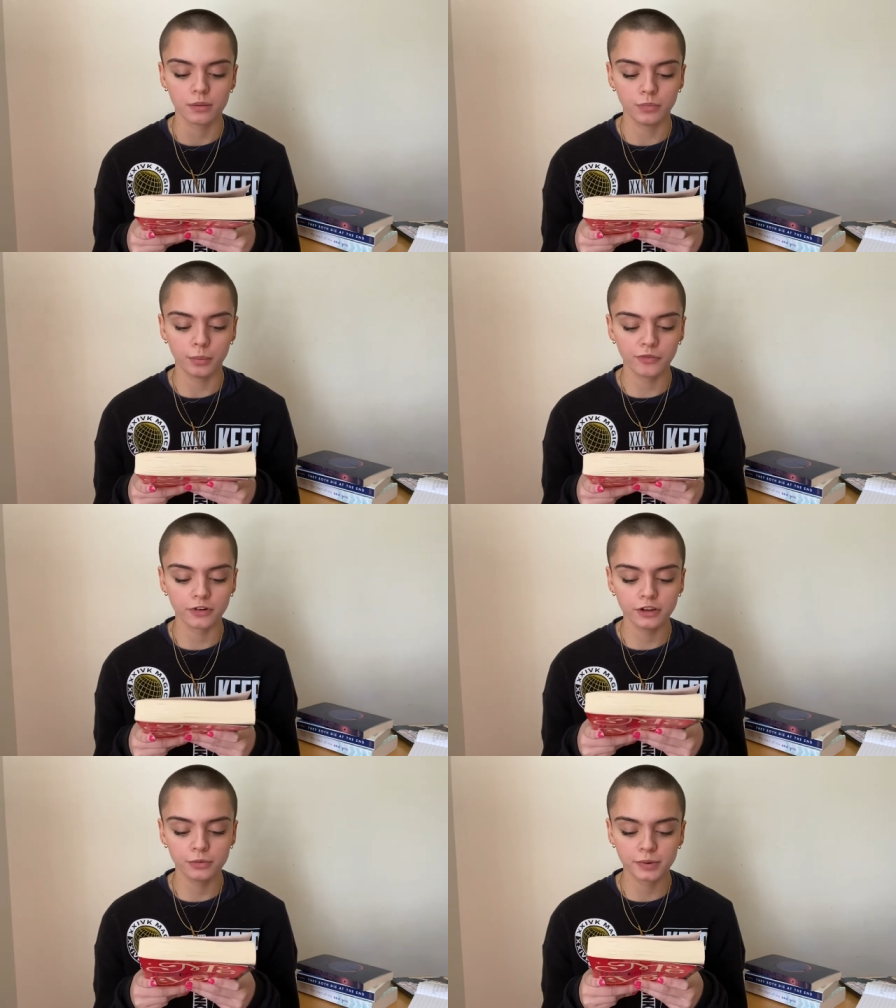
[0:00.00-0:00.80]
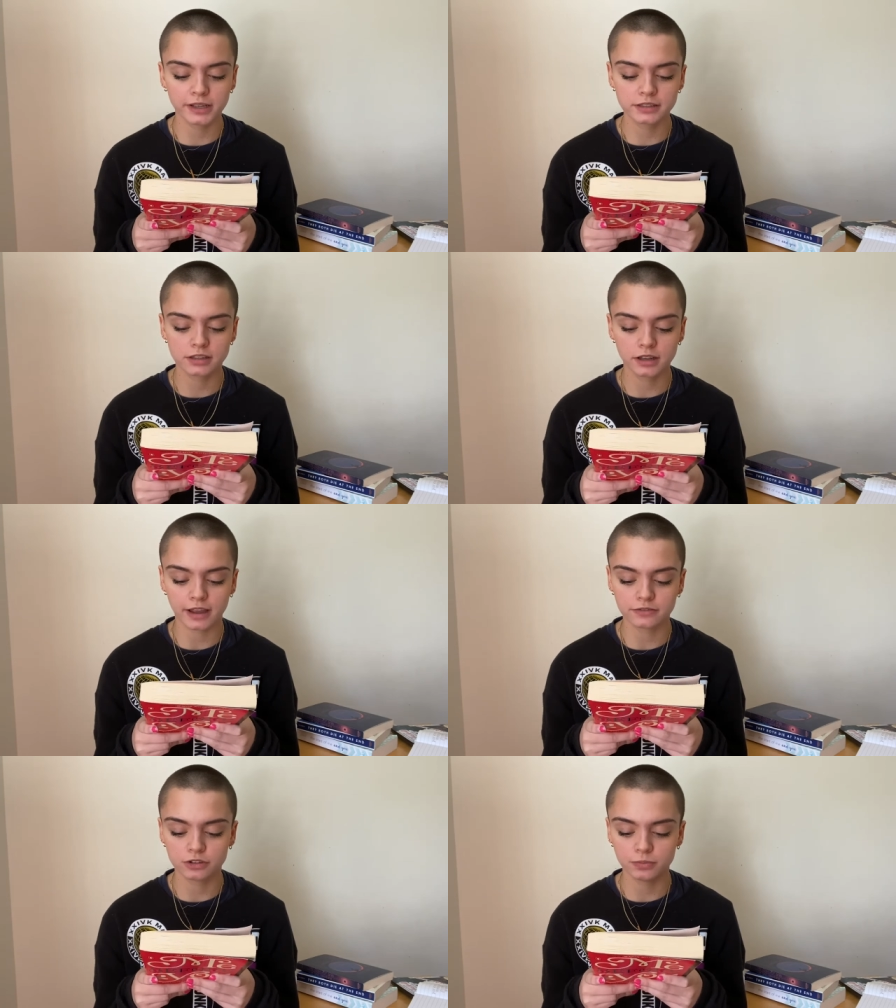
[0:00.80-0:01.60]
Me Before You brings to
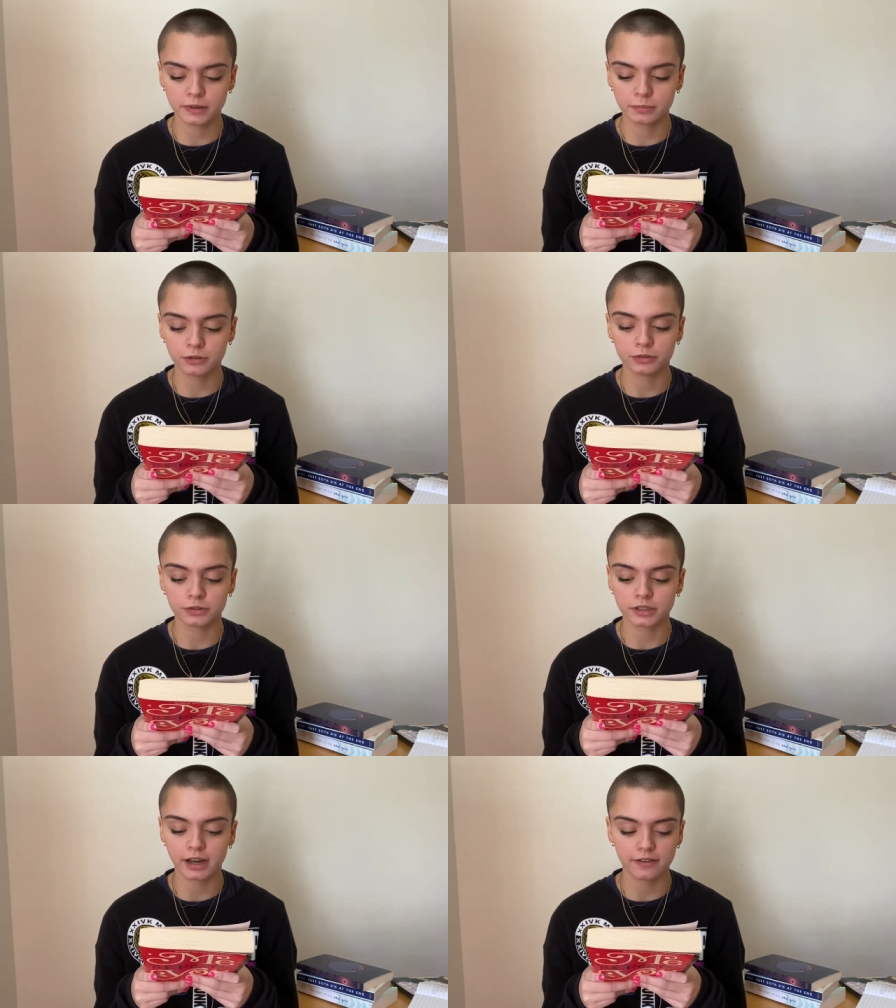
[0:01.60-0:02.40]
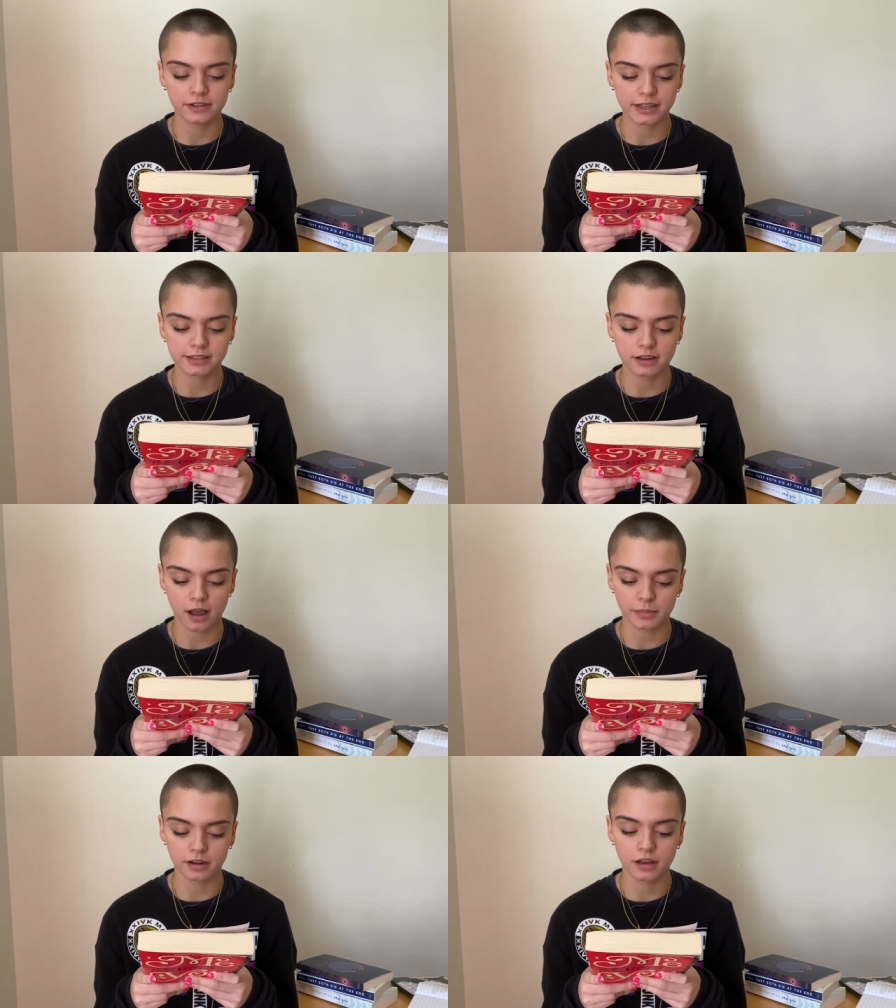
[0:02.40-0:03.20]
life two people who couldn't have less in
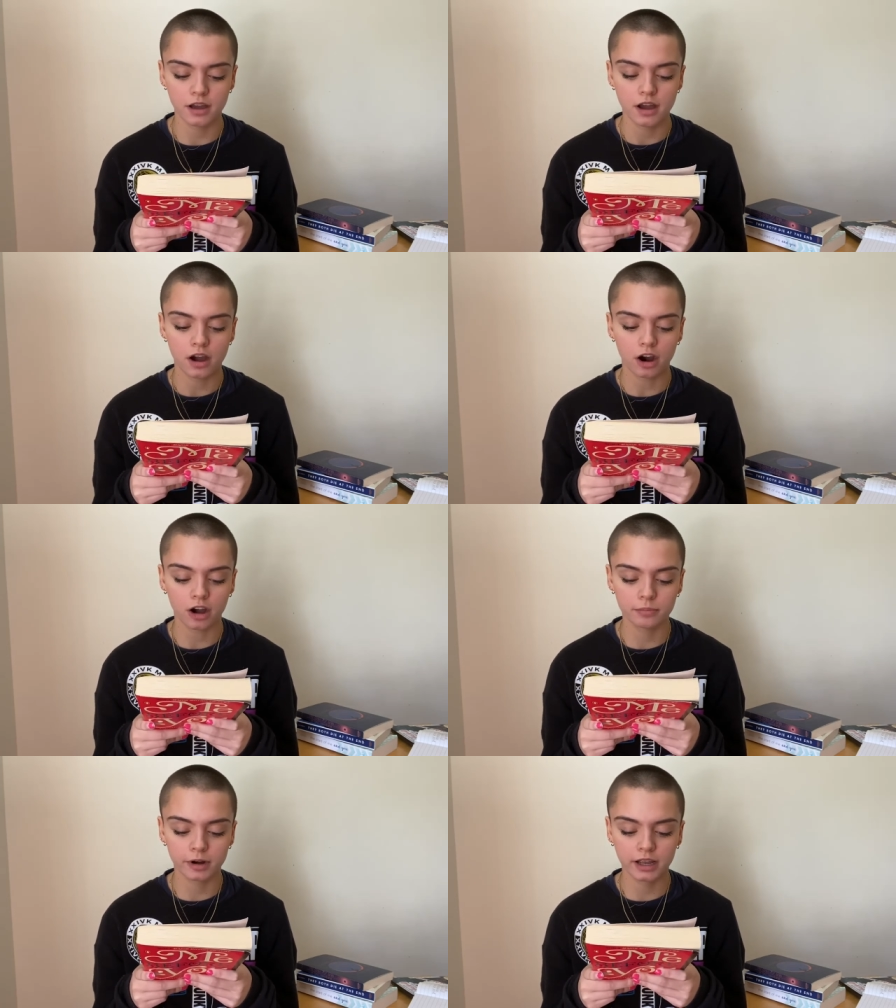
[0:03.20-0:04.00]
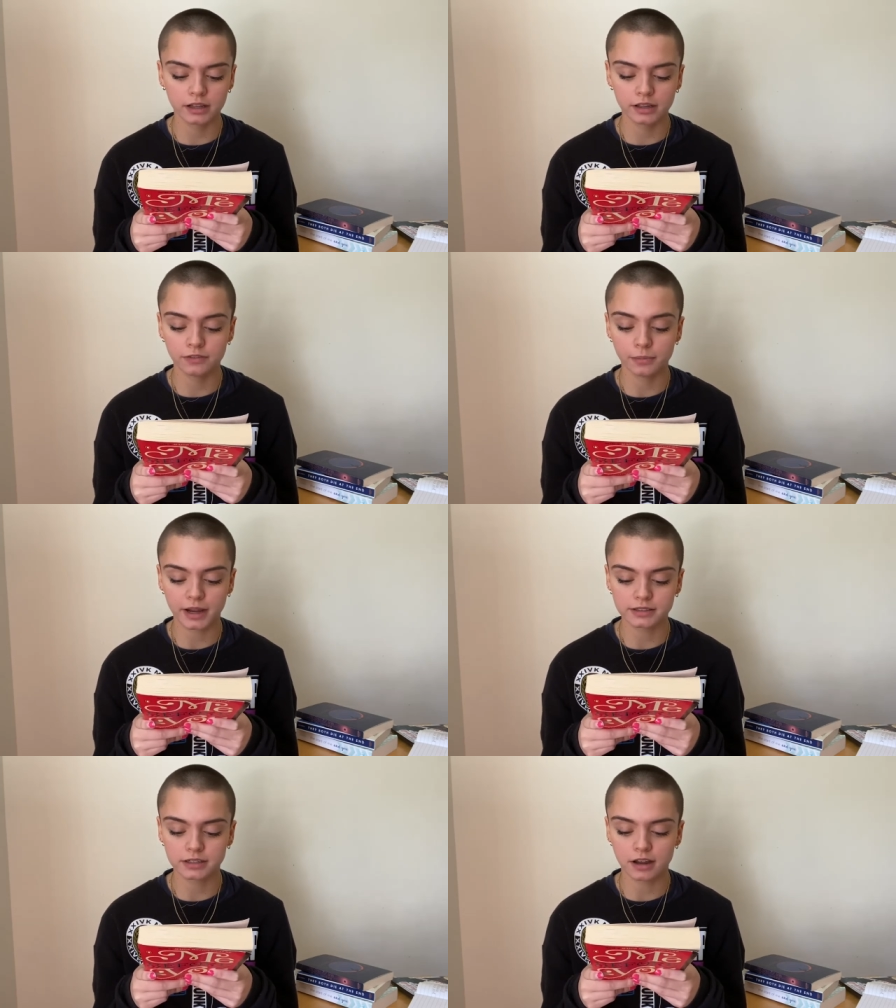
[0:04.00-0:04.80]
common, a heartbreakingly
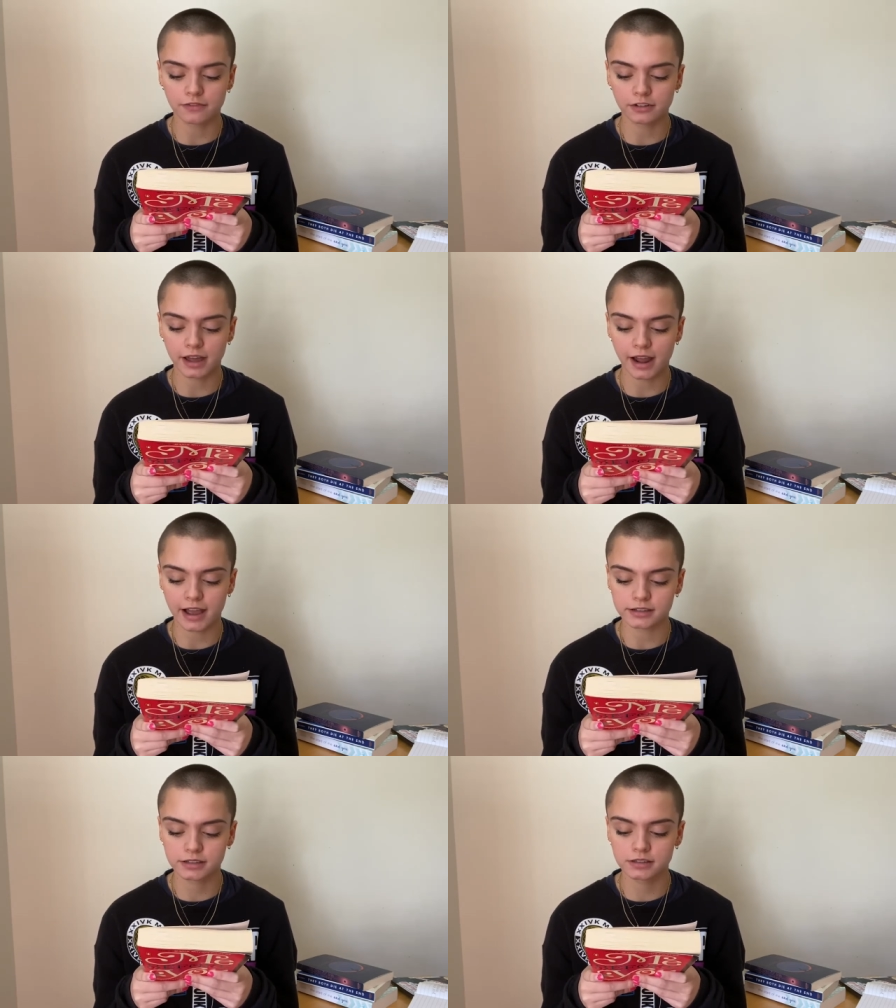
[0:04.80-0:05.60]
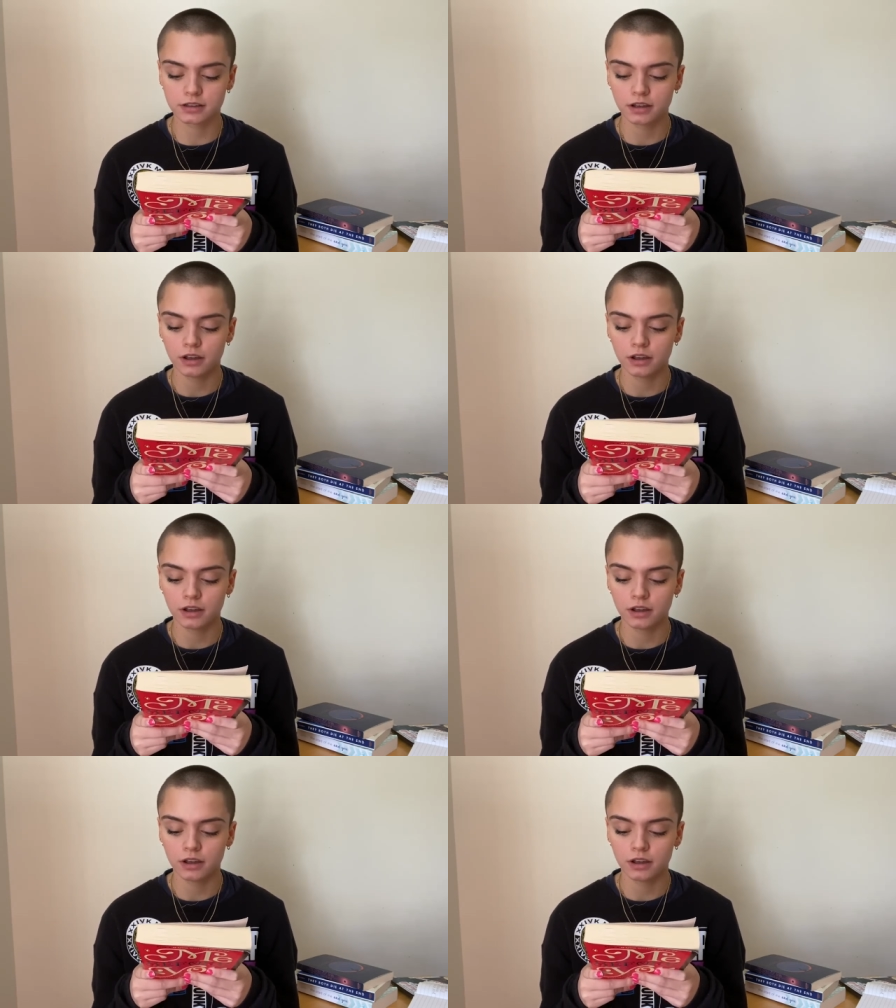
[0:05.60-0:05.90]
romantic novel that asks,